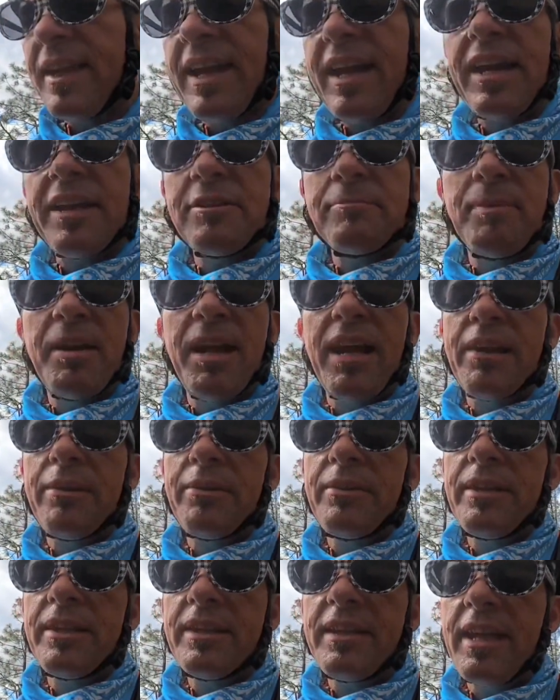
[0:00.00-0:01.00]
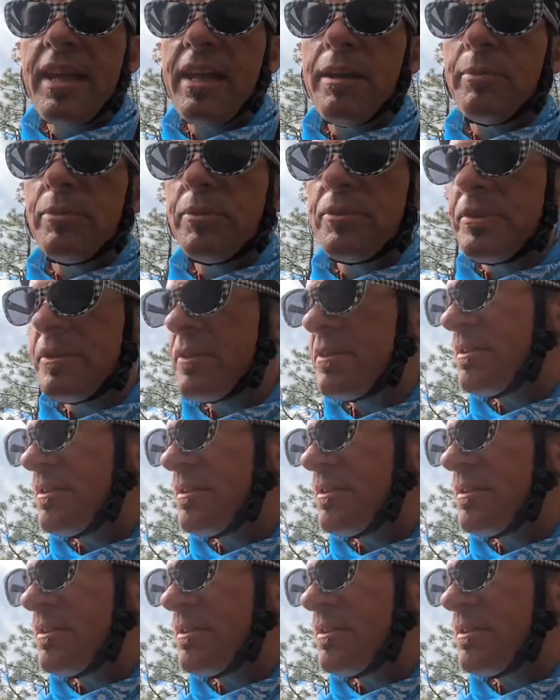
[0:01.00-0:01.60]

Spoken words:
cash battery and cables and